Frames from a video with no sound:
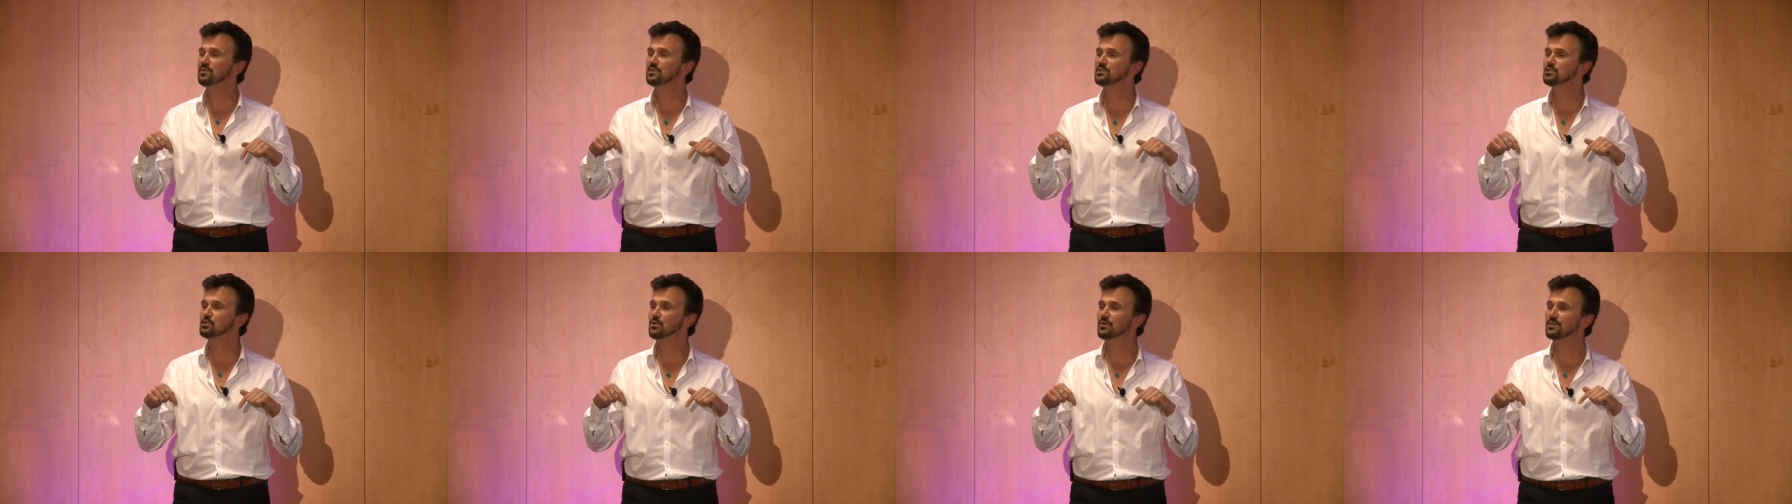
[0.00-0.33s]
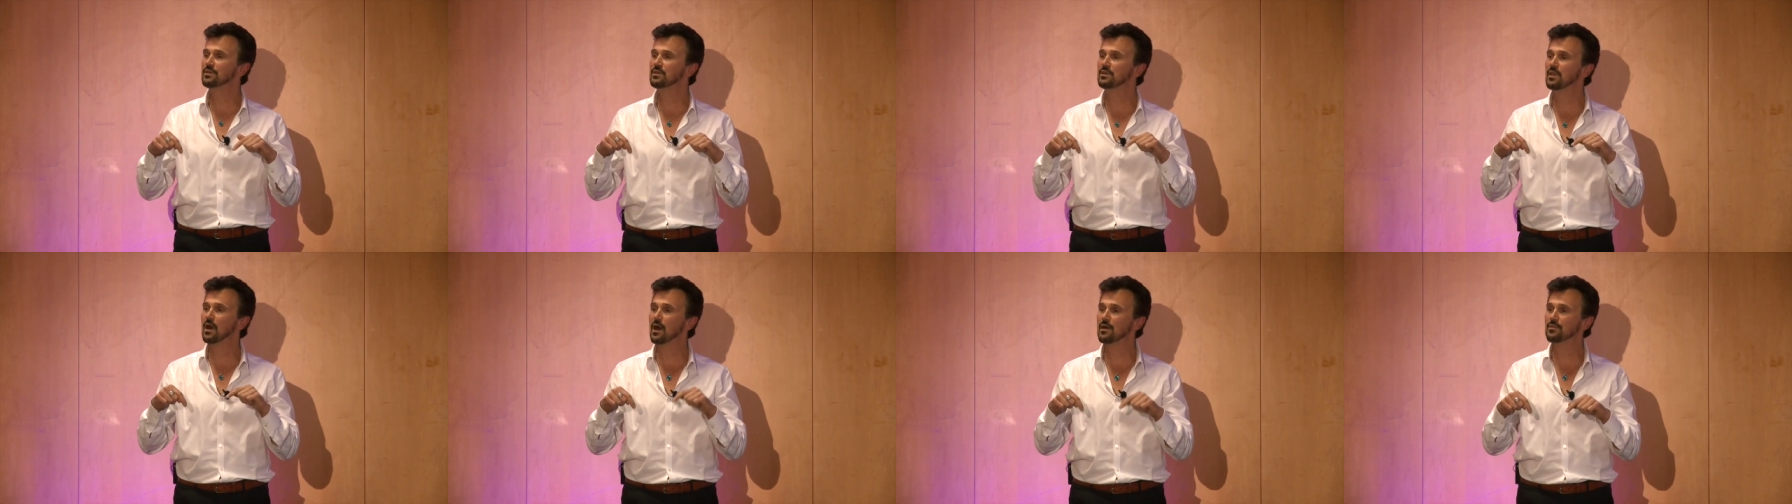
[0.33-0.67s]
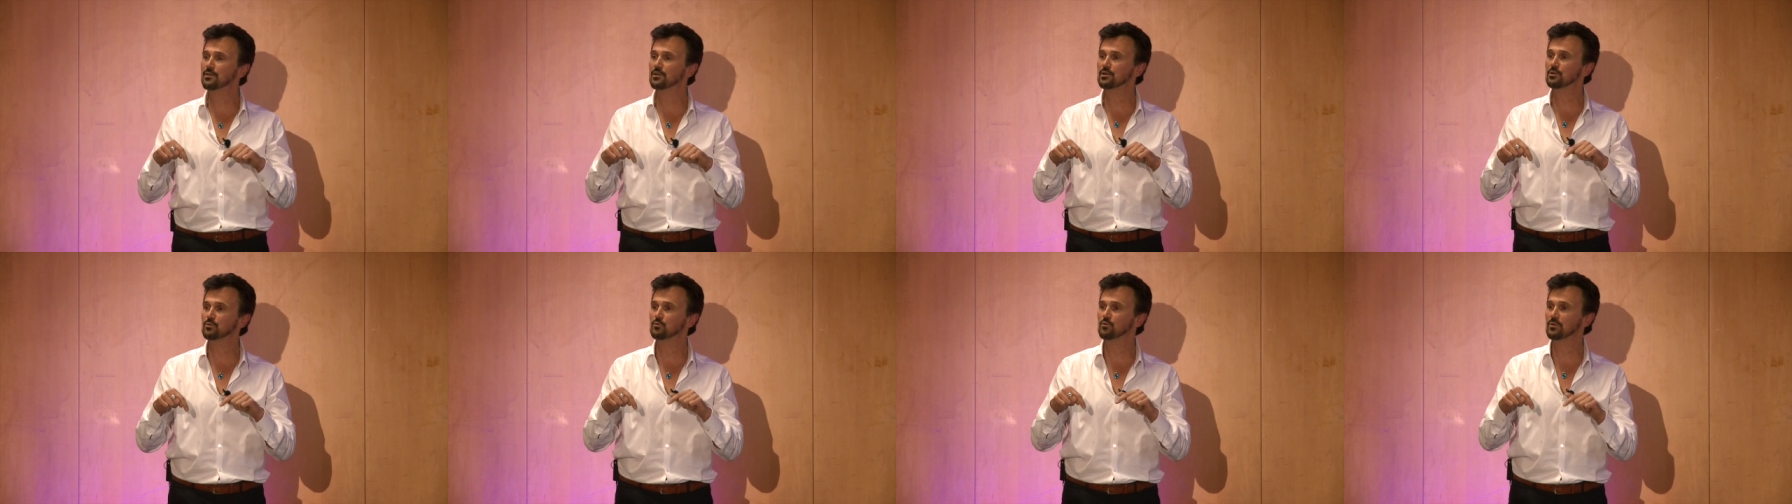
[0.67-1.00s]
into
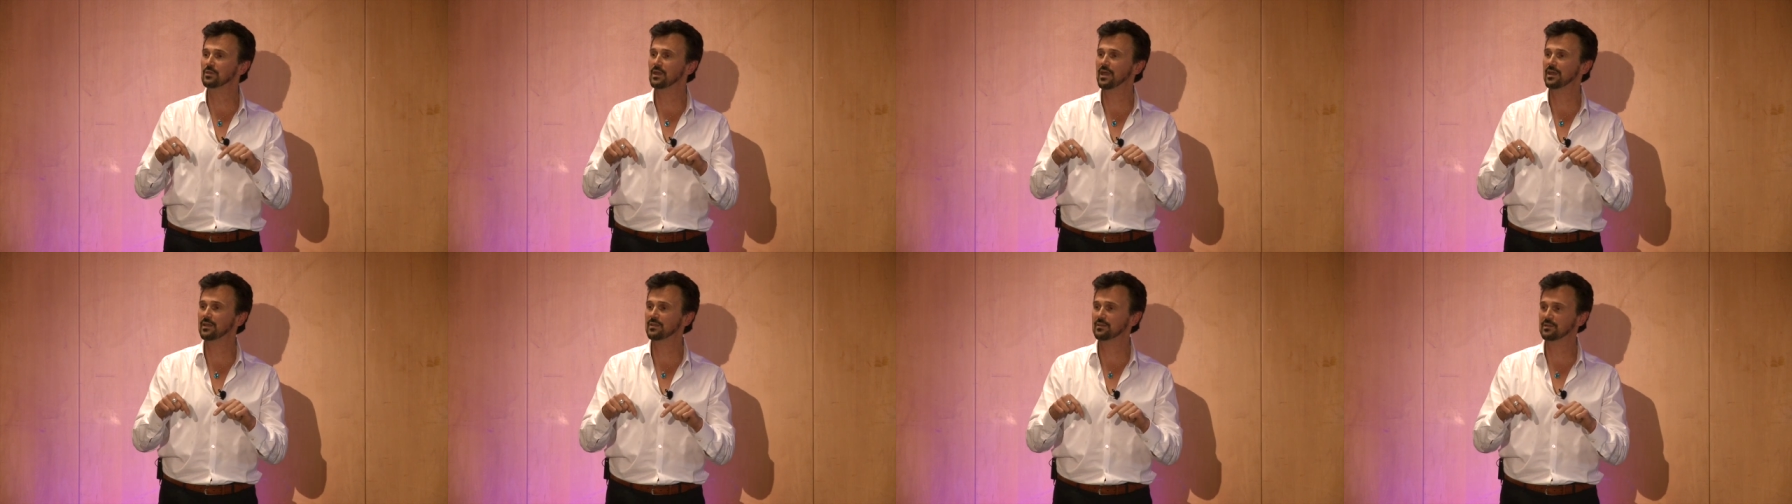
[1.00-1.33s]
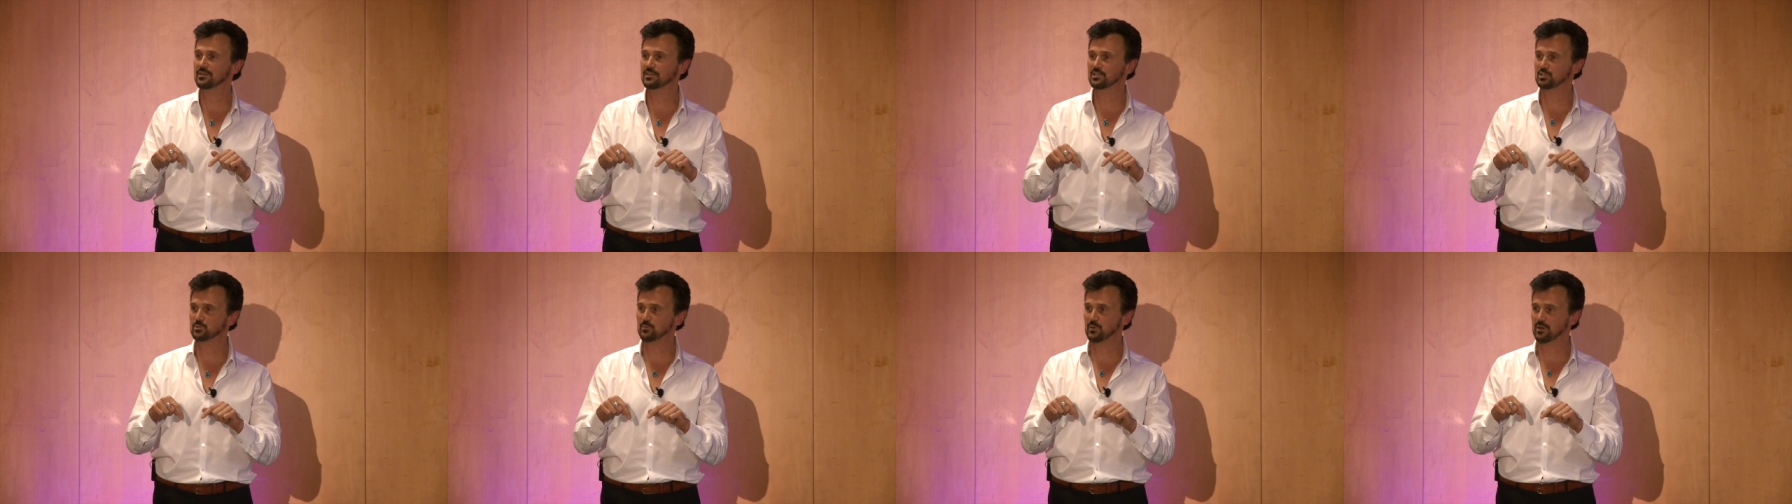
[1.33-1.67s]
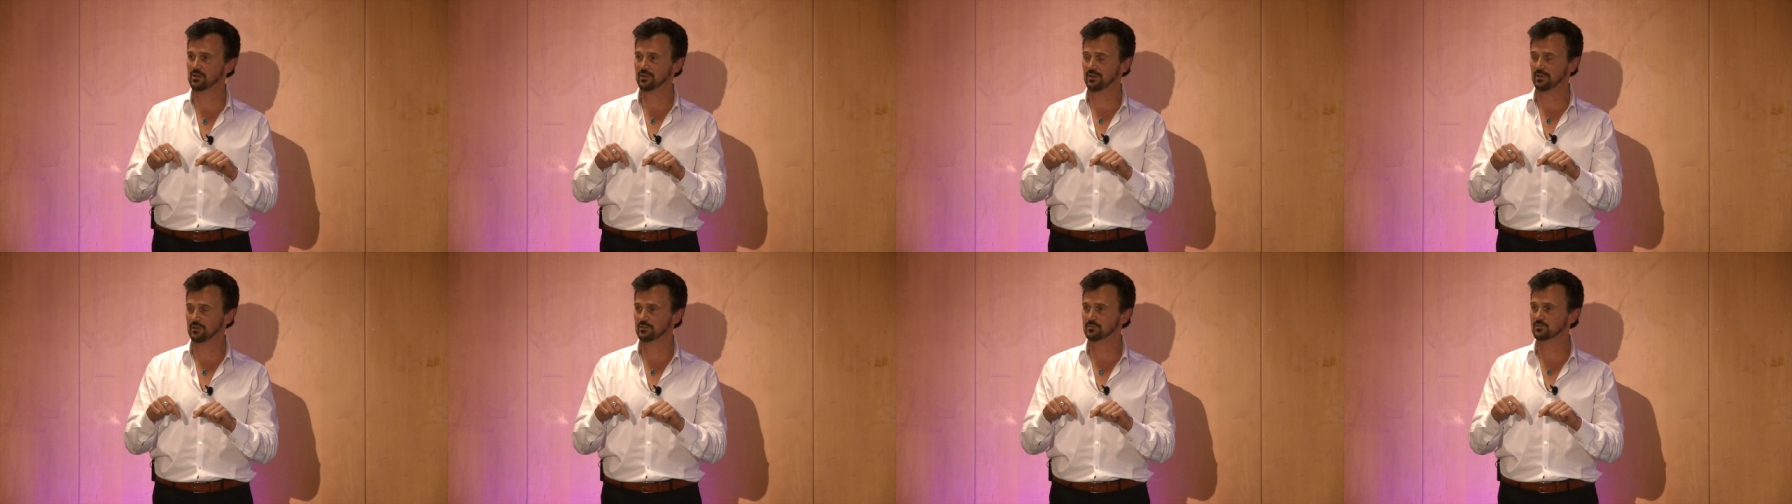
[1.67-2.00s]
another related
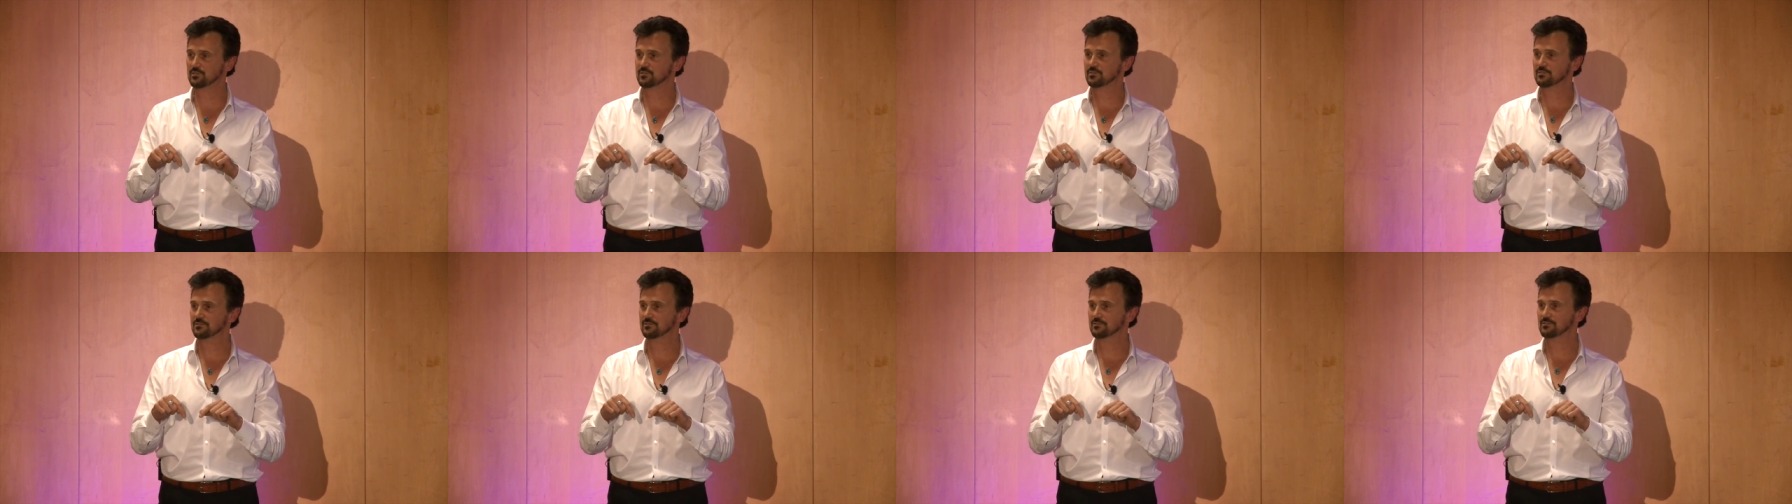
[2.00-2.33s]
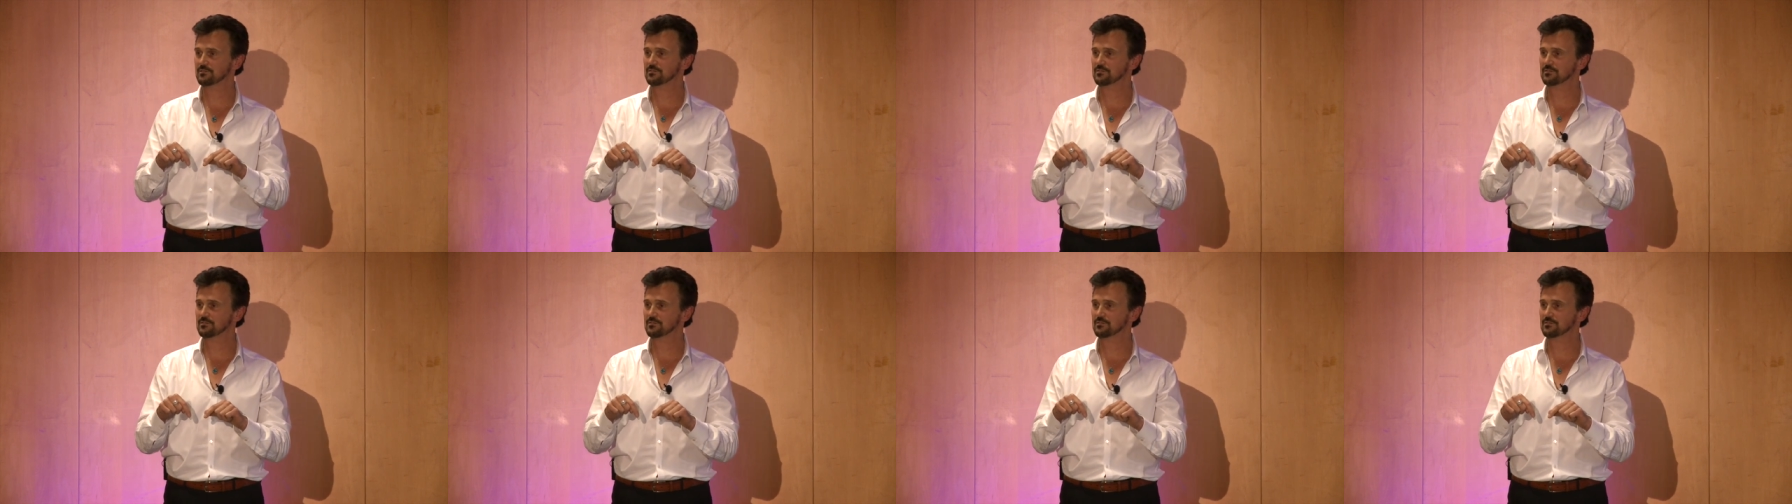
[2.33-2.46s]
experience.